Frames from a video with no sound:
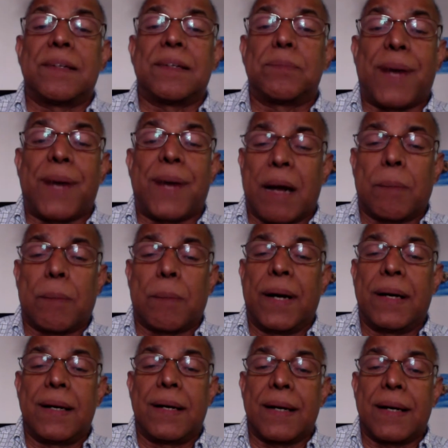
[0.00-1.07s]
bulb,
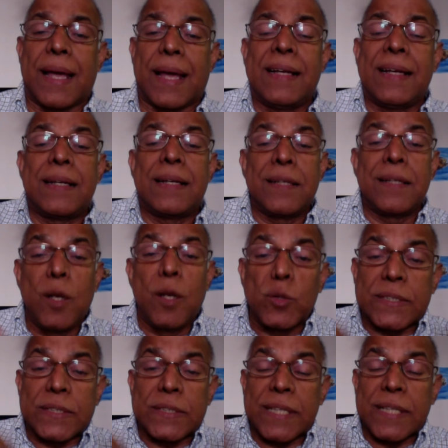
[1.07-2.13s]
okay,
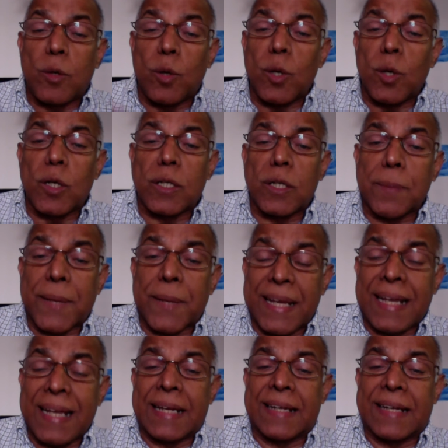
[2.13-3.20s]
lose a whole lot of
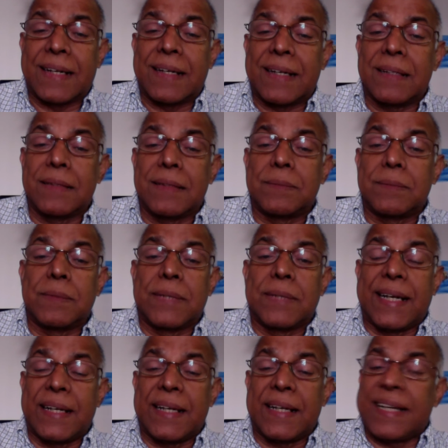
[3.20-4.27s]
heat
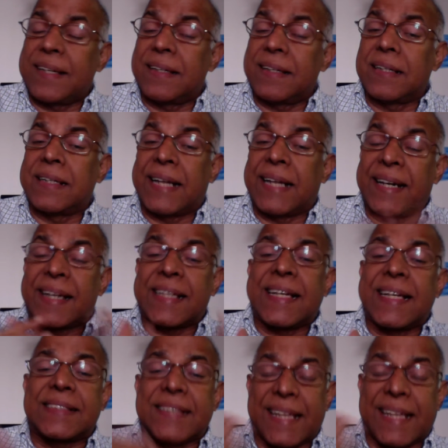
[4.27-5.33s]
and heat energy
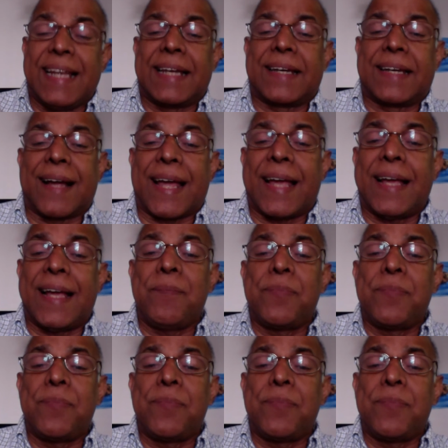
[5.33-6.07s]
as heat. Okay,